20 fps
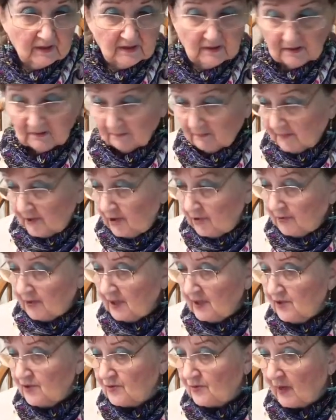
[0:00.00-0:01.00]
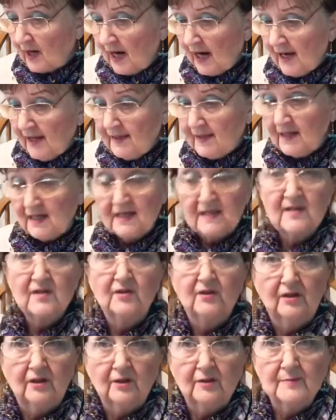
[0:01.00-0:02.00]
You can dry these
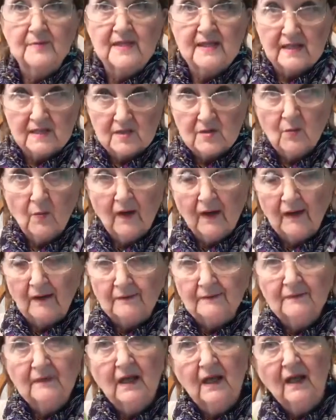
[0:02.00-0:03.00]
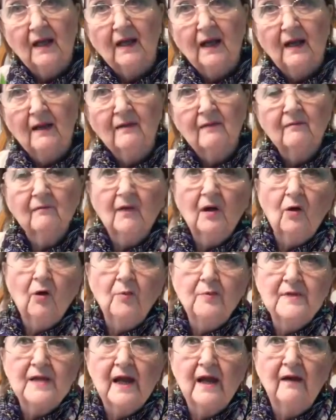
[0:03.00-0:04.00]
herbs as well, and I
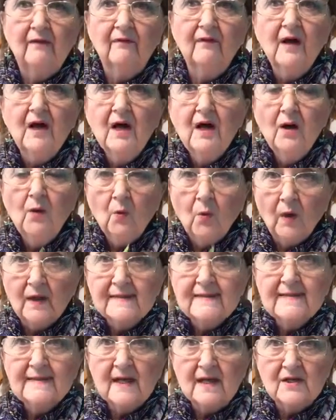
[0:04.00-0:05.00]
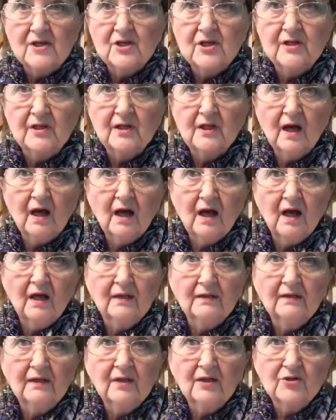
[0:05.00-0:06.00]
hope to have one session
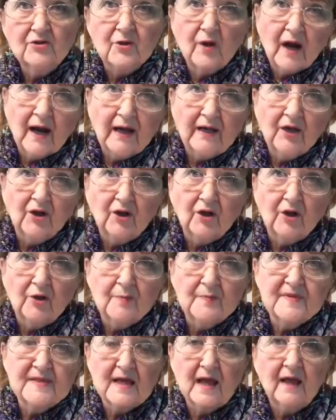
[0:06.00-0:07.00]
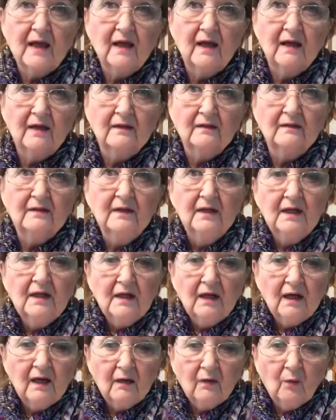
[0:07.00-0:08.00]
on drying herbs and
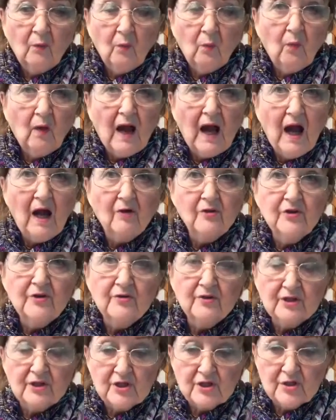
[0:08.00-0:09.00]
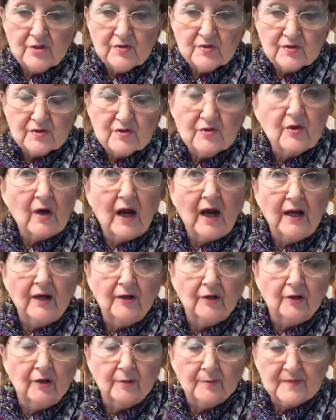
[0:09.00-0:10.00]
how you can use
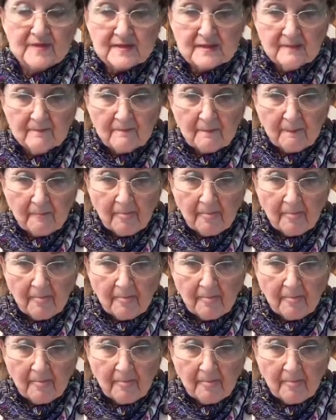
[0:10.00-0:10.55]
dried herbs.